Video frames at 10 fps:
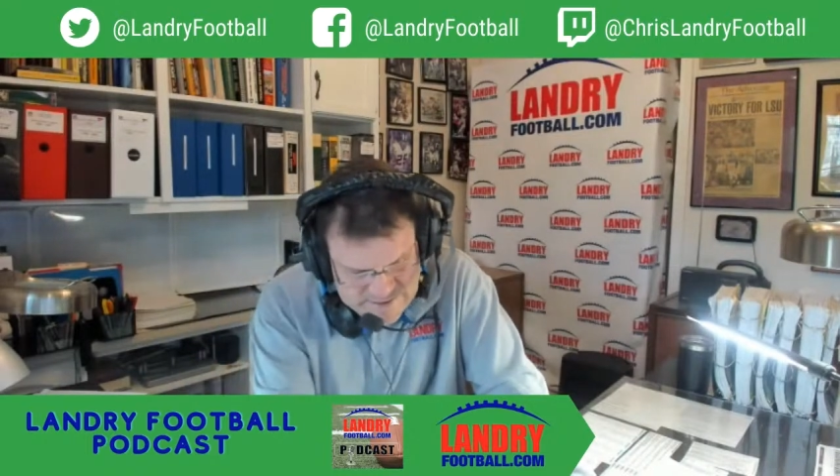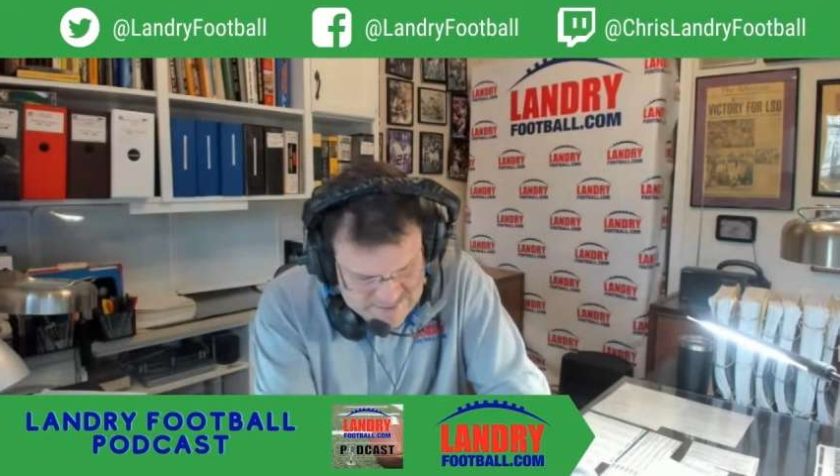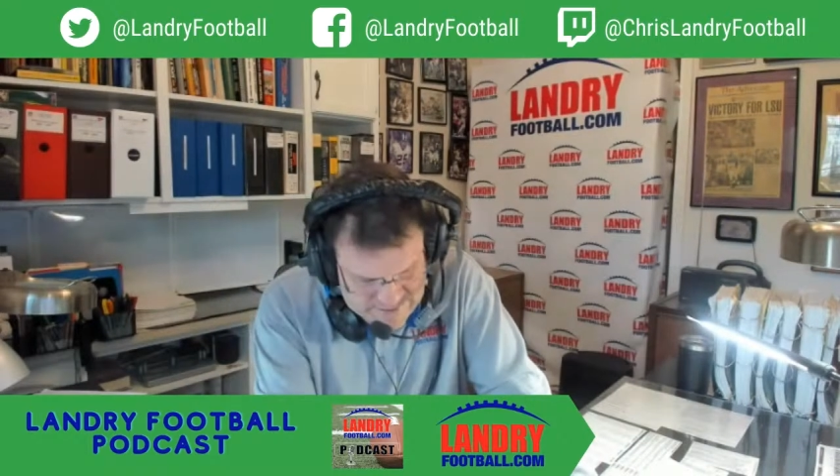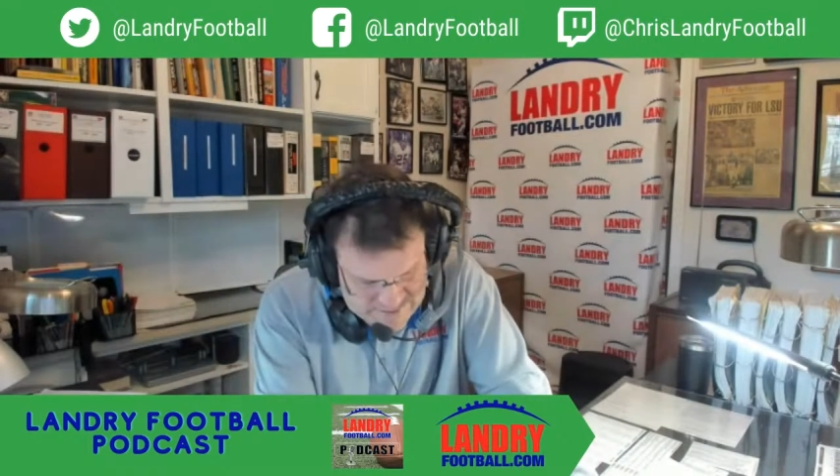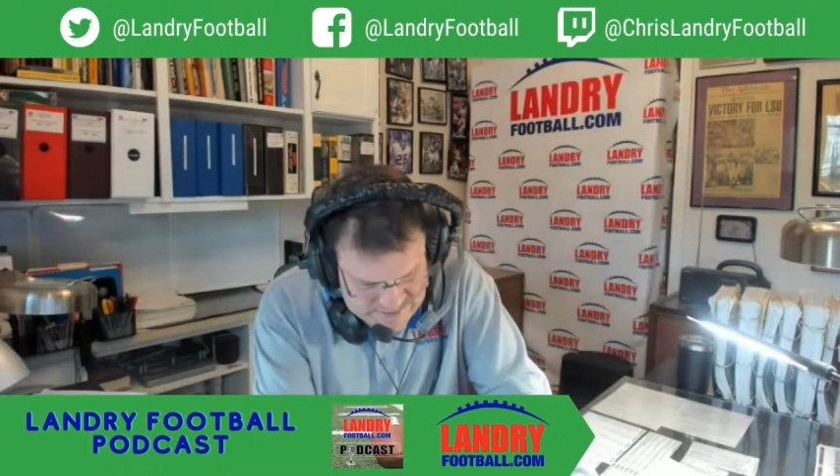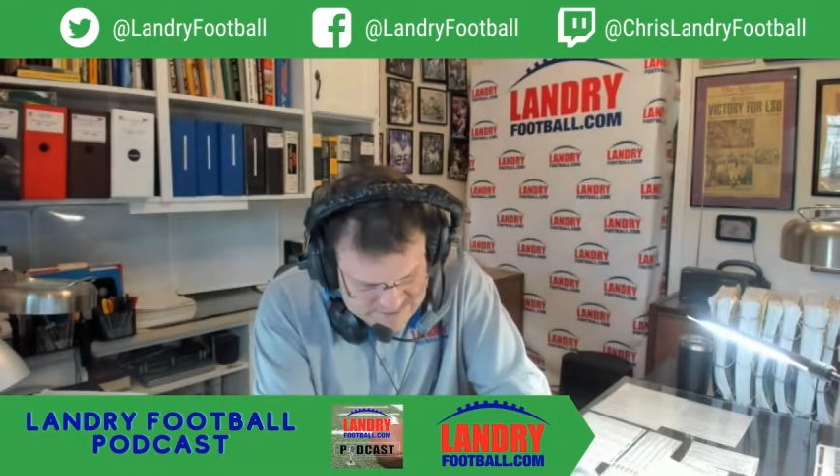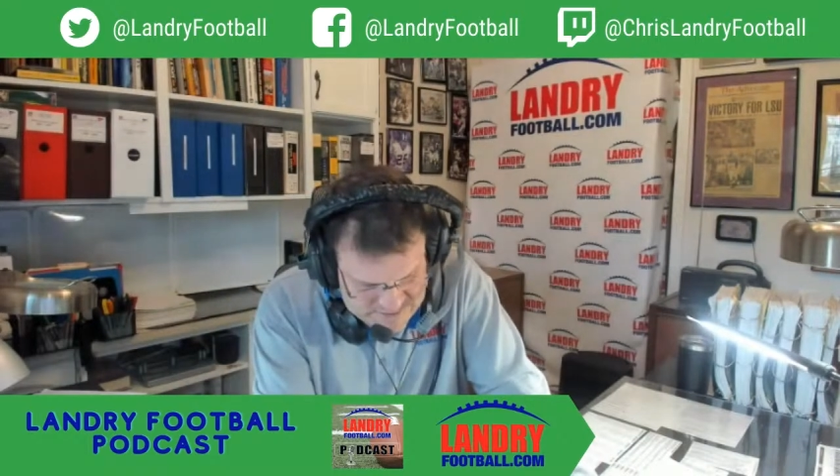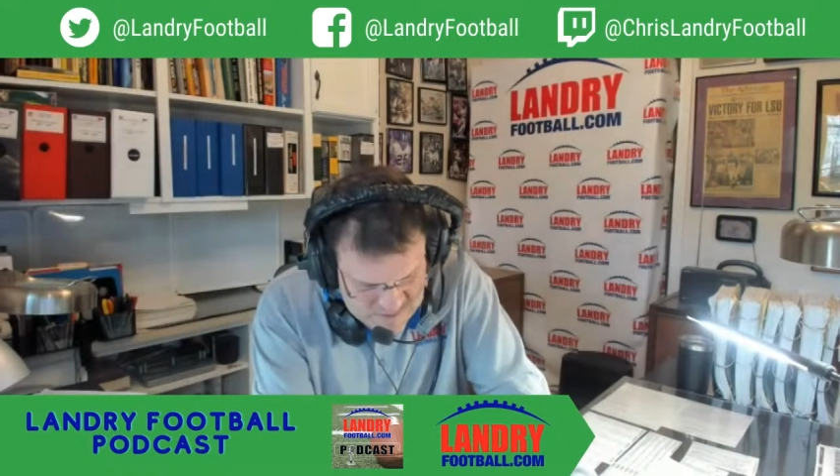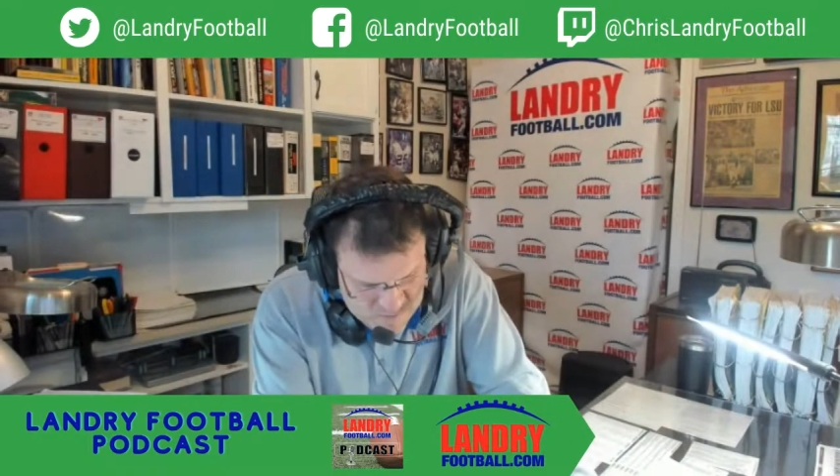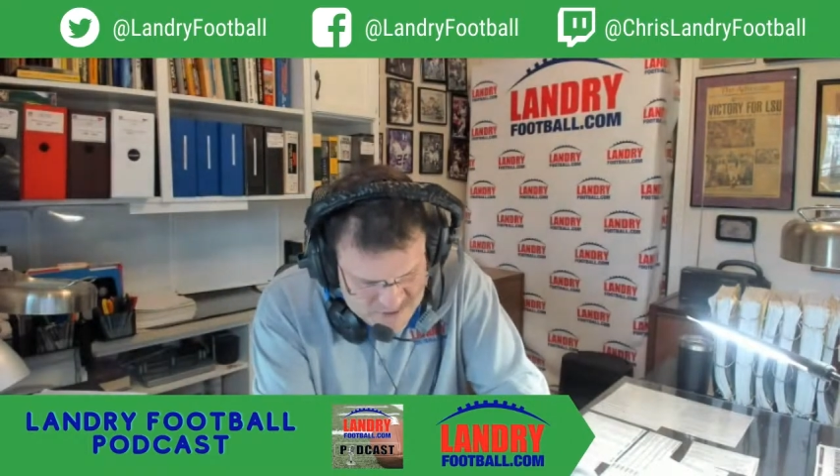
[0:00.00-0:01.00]
And
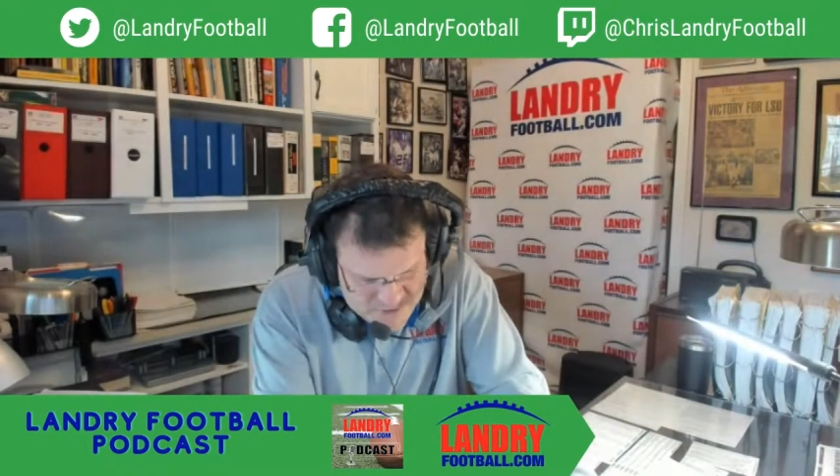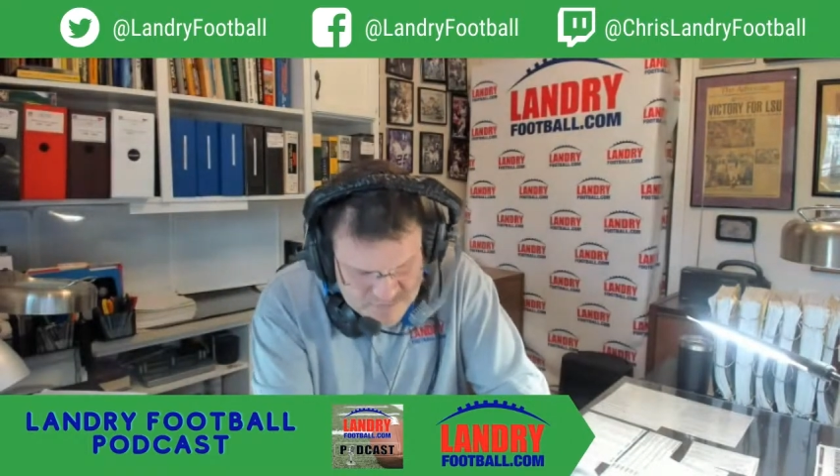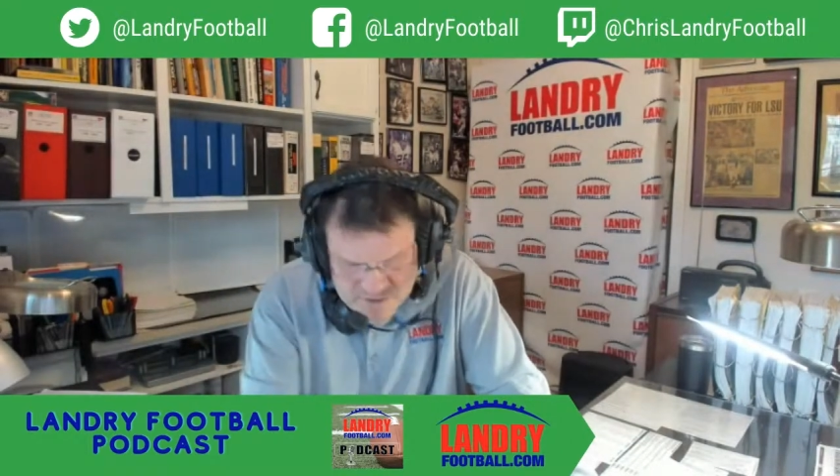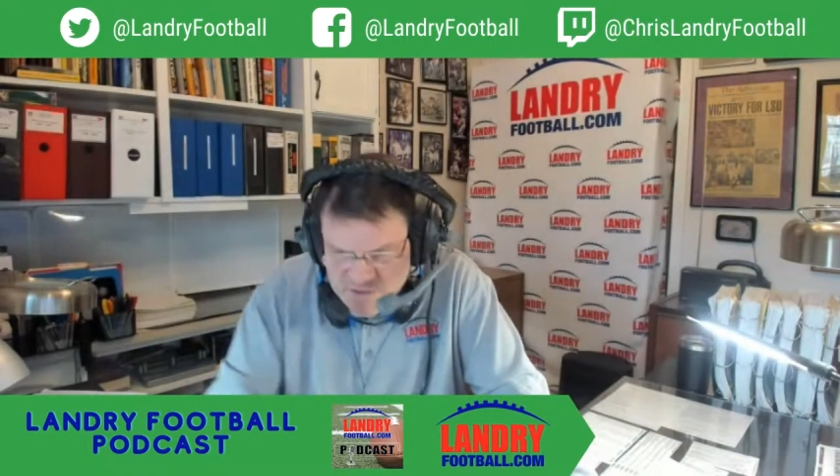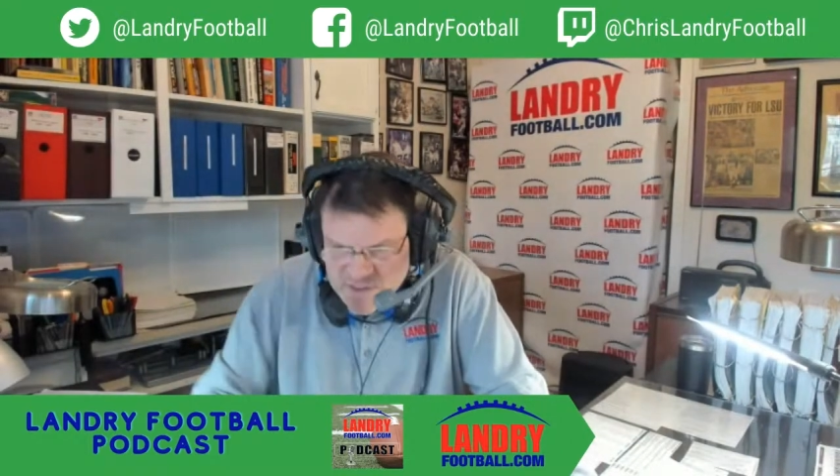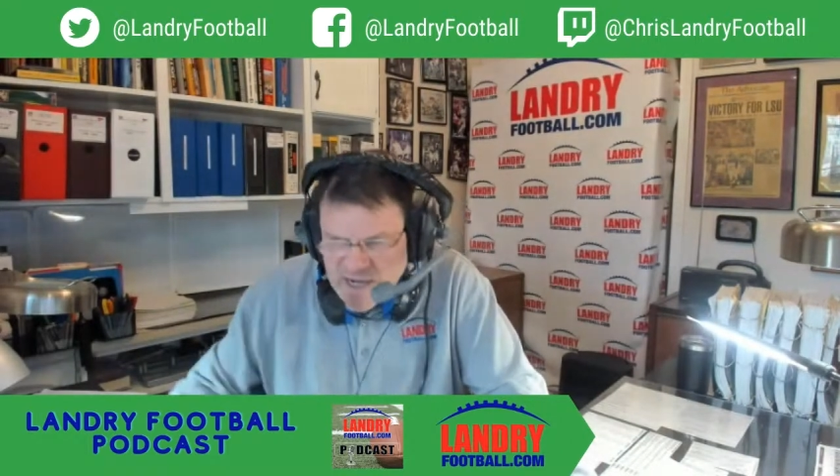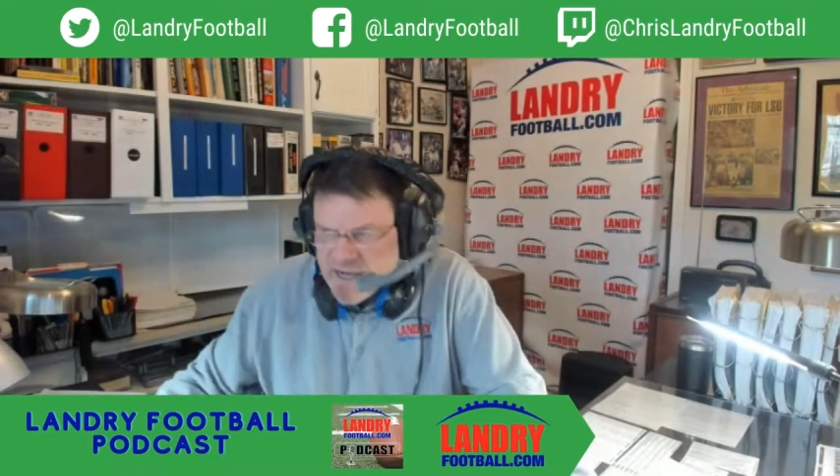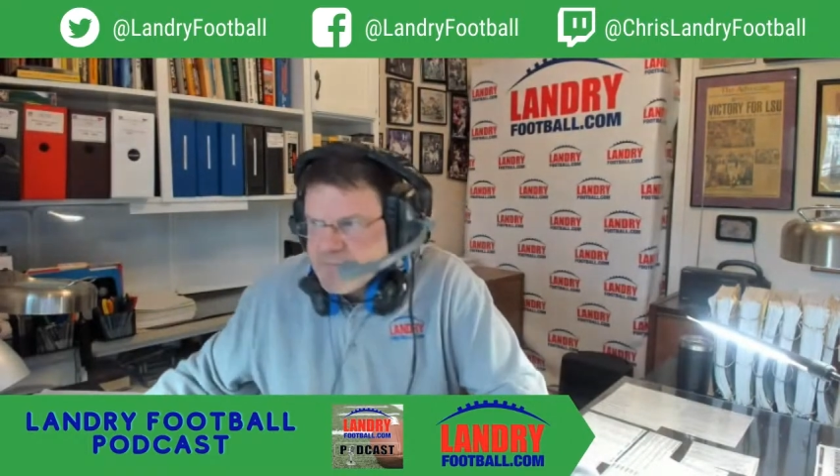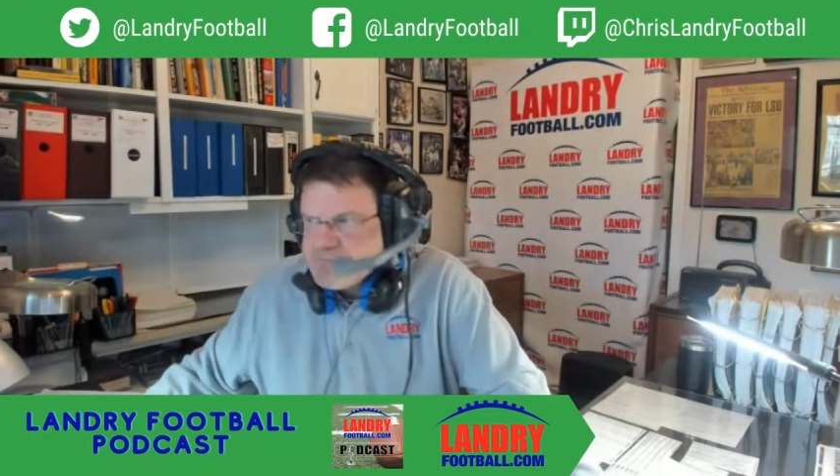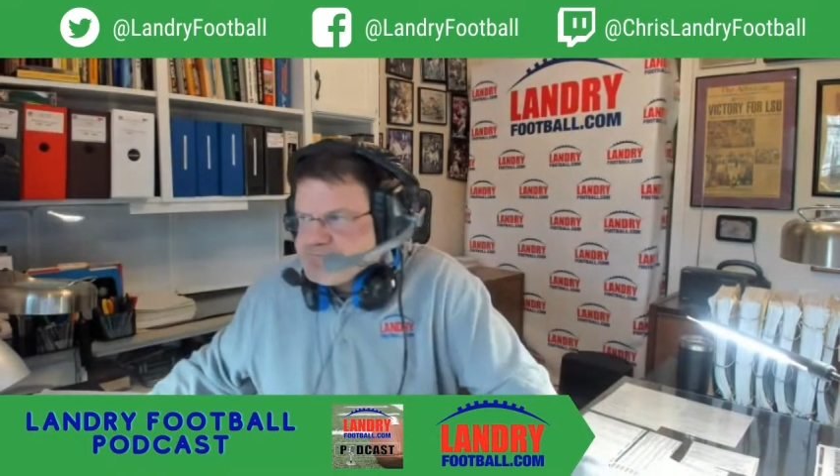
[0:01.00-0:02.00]
as I watch them and
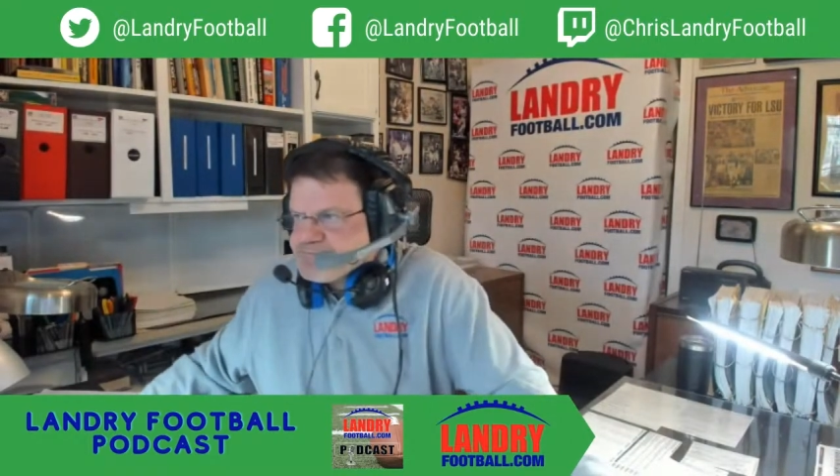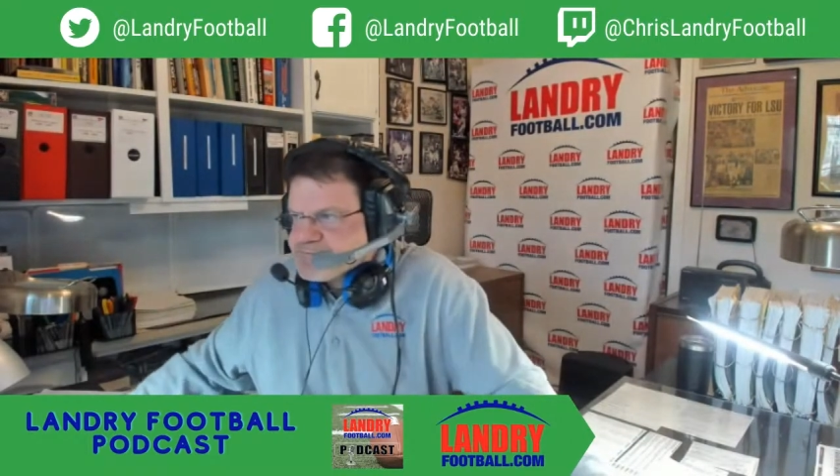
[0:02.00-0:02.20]
study them,